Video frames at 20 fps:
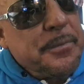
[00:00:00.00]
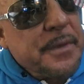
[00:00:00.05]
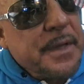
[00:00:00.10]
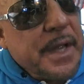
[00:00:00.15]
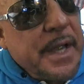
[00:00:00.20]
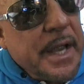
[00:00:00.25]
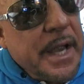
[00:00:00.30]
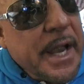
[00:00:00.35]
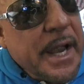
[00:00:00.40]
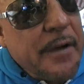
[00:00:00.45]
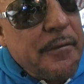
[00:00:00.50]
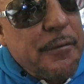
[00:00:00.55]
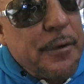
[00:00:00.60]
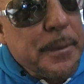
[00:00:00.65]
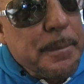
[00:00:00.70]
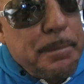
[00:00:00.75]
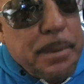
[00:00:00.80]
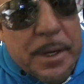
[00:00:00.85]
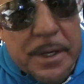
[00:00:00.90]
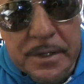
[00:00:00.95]

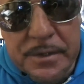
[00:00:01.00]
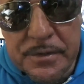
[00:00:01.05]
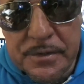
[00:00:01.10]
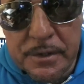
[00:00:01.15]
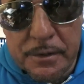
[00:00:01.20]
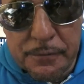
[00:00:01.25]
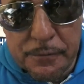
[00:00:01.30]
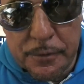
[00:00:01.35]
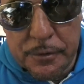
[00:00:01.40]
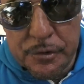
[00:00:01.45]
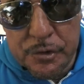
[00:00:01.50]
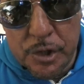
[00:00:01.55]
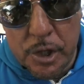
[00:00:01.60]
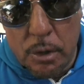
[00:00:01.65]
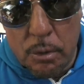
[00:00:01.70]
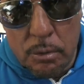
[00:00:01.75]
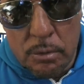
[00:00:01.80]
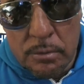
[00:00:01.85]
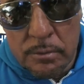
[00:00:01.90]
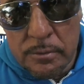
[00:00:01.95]
Everybody's different, Joe.
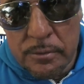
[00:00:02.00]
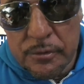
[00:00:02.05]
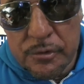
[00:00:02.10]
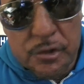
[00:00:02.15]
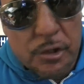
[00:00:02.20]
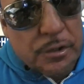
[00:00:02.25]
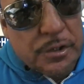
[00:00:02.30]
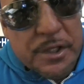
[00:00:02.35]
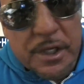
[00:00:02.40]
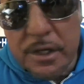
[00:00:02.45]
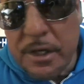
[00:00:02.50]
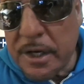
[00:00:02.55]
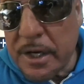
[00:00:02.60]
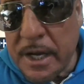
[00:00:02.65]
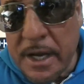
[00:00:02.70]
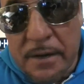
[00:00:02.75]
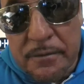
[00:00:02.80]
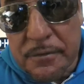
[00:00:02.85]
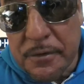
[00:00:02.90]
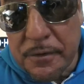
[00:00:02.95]
Joe, you're going to have
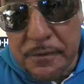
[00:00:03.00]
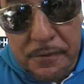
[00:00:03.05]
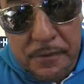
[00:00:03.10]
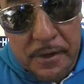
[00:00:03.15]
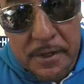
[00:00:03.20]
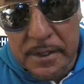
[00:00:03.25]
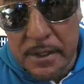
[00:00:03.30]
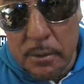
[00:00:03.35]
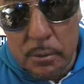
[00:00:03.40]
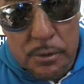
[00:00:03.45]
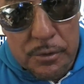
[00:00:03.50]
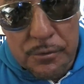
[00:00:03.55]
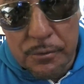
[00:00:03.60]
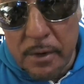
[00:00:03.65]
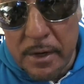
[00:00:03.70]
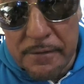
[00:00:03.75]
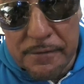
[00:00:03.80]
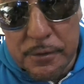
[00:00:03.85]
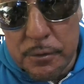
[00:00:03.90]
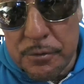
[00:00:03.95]
to find out what's right for
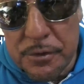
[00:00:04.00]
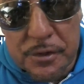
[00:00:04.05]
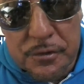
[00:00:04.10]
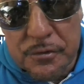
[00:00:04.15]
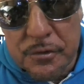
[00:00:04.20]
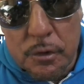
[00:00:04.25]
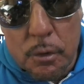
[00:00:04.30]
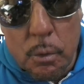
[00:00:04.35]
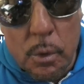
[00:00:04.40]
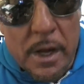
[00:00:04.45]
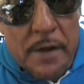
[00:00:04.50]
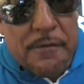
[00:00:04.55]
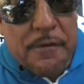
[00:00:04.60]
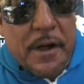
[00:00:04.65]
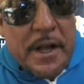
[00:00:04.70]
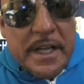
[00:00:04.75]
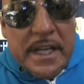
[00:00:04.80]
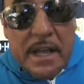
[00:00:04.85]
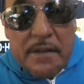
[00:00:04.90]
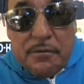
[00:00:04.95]
you. There's no way. If I
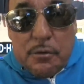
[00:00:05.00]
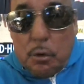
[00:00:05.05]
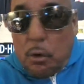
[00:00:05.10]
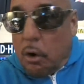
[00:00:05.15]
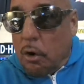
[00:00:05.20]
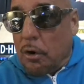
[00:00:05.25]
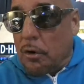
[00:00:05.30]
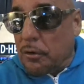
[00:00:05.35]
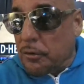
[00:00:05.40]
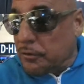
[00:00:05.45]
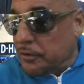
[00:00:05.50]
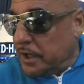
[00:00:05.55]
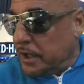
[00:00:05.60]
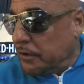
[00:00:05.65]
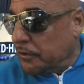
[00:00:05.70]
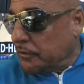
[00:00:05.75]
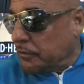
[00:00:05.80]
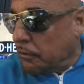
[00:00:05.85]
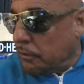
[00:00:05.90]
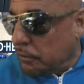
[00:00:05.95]
gave you Arnold's, here's
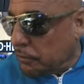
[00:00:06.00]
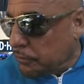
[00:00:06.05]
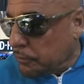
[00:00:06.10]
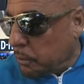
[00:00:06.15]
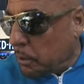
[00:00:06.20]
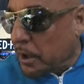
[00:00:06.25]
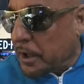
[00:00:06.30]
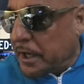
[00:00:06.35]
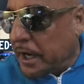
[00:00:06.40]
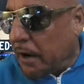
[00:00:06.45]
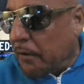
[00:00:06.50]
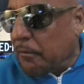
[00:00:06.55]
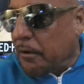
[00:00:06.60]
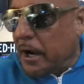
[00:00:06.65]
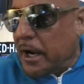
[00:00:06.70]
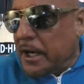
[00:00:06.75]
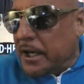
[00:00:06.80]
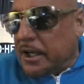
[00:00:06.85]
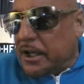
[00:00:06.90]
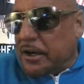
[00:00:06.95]
Arnold's workout right
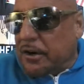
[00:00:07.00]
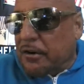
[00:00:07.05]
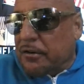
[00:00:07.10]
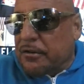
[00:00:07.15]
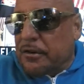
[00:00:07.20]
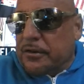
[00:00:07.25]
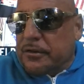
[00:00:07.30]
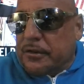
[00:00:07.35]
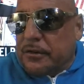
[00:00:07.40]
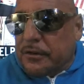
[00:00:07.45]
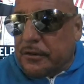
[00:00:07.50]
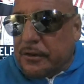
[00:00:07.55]
here. This is it